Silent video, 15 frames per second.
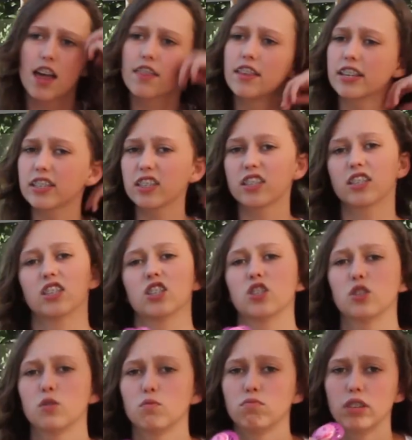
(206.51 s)
This,
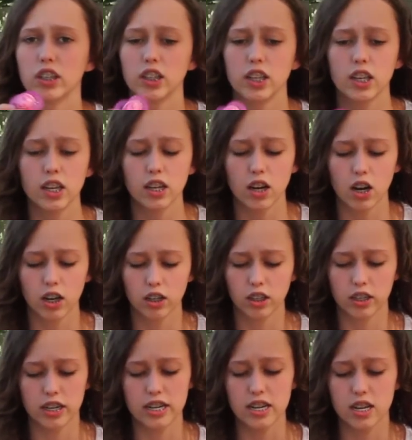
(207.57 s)
you really are
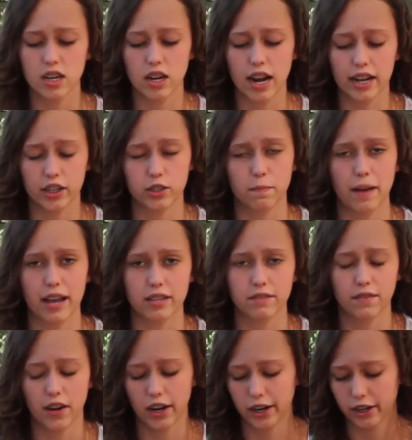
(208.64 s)
going to need an extra
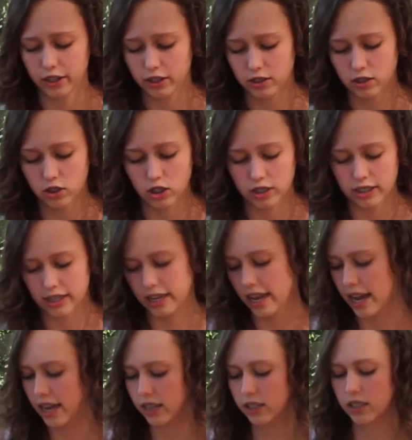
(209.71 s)
pacifier just in
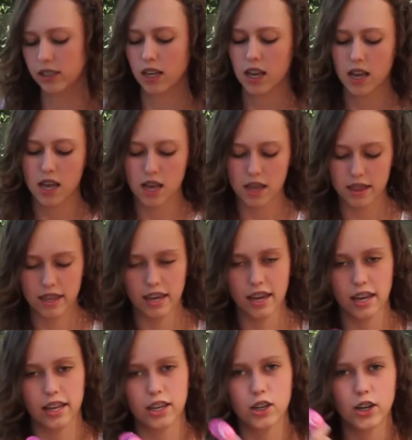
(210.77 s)
case they
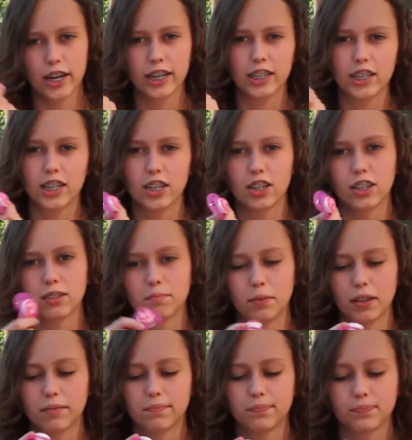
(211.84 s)
get like cranky,
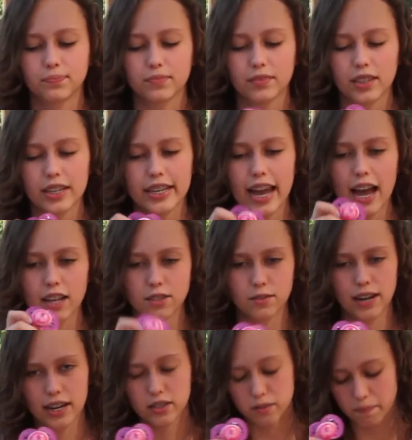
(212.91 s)
but yeah, so
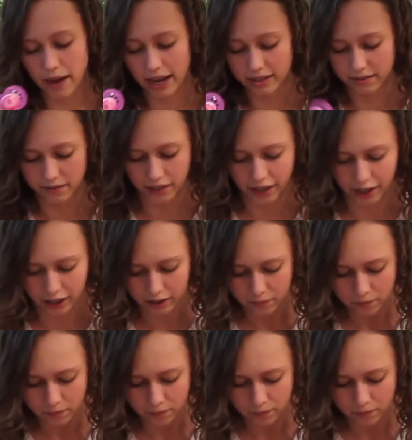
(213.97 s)
an extra pacifier.